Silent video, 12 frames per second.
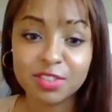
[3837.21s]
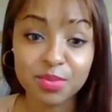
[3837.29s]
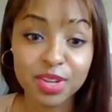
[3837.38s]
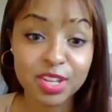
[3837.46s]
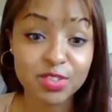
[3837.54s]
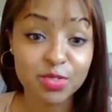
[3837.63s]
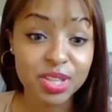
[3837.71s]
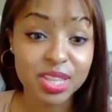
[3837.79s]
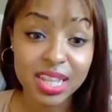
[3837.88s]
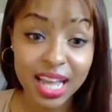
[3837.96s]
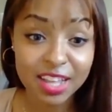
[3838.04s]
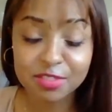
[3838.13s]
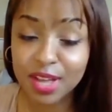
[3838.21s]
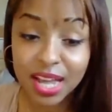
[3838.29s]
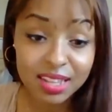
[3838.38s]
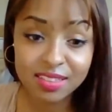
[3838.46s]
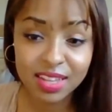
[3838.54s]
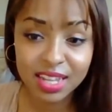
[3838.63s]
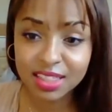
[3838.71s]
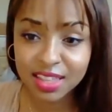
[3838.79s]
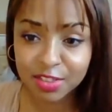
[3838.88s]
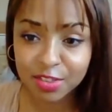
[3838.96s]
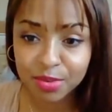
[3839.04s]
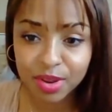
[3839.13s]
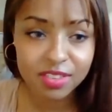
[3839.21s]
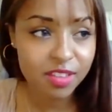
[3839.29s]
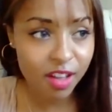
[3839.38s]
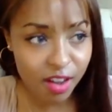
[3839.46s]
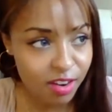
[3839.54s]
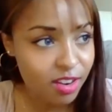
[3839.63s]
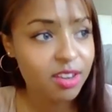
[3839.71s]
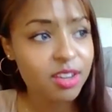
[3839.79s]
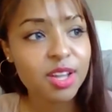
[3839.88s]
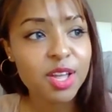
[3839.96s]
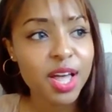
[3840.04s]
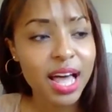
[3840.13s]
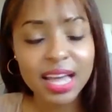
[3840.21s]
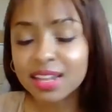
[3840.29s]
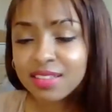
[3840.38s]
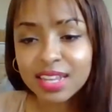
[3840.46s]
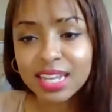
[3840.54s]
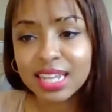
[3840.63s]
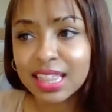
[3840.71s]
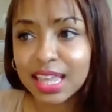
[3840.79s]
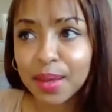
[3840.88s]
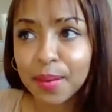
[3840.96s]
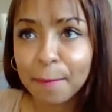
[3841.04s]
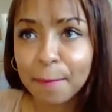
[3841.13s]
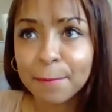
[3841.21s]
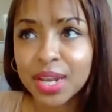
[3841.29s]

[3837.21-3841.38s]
I just want to enjoy the night. So I didn't say anything to her. I saw her. I didn't say anything.